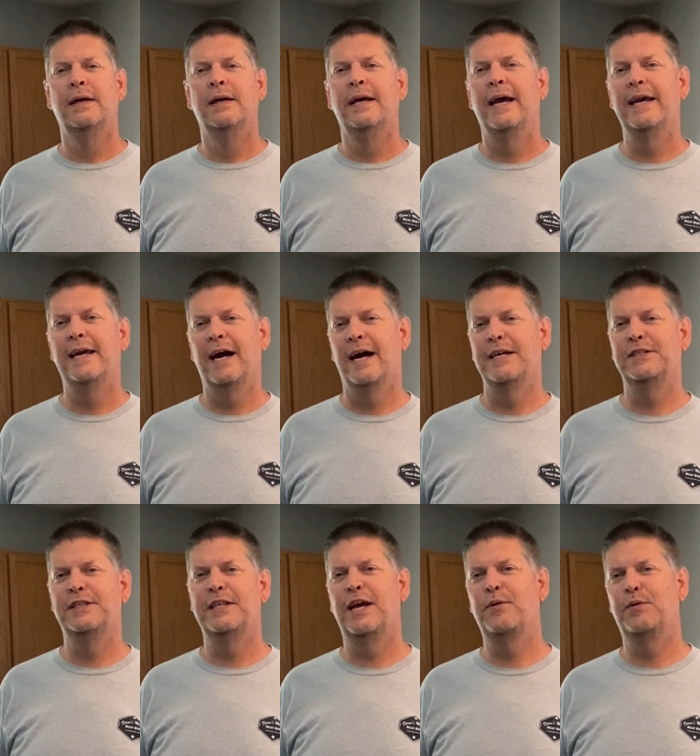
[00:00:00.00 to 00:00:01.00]
Hey guys,
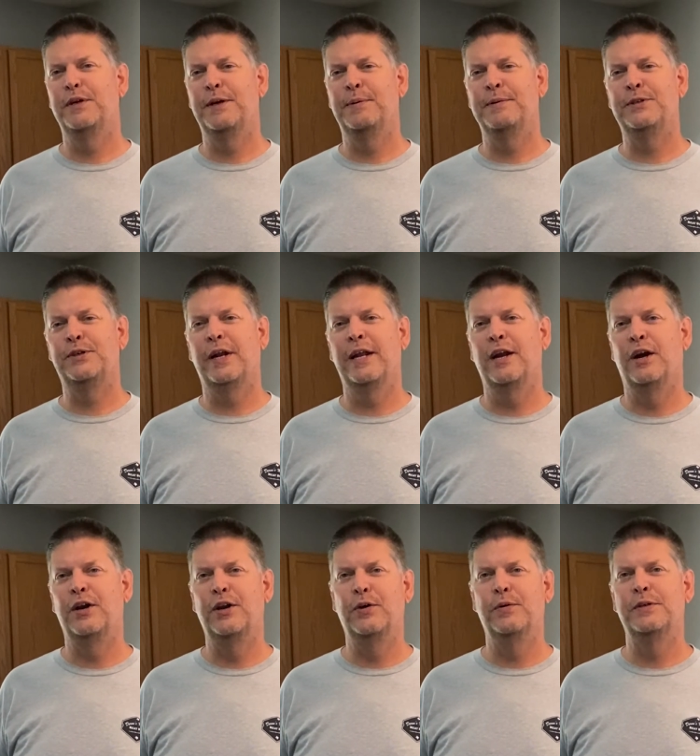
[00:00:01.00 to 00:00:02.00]
today we're demonstrating our
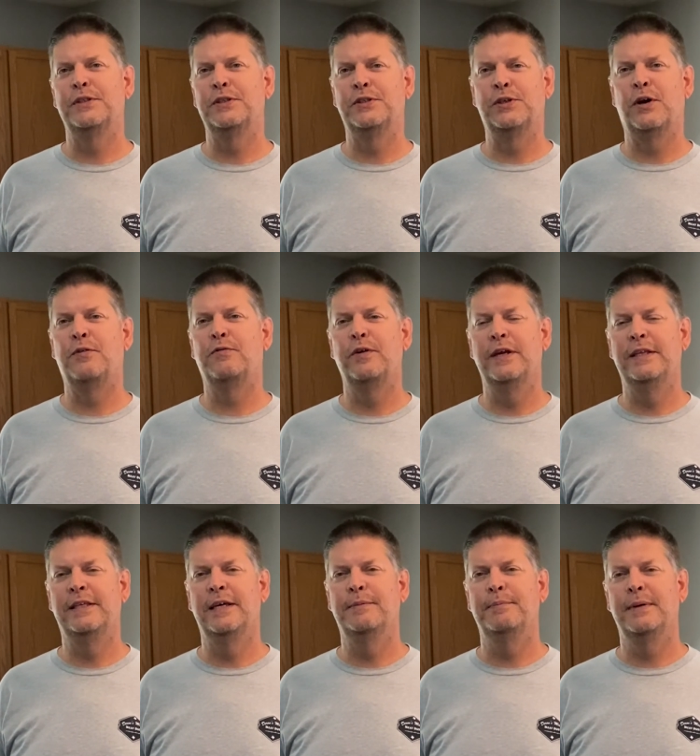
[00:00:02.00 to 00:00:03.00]
newest salt-free
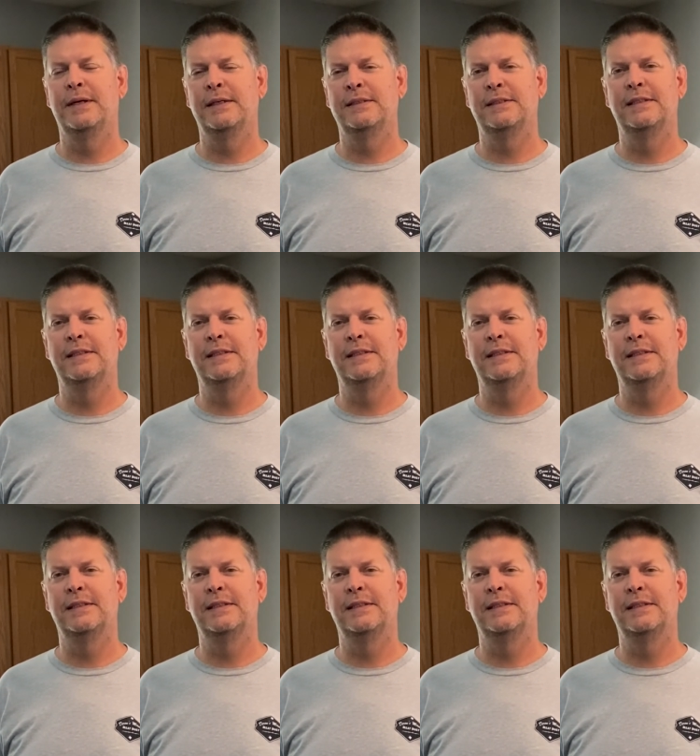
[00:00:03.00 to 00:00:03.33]
dip mix.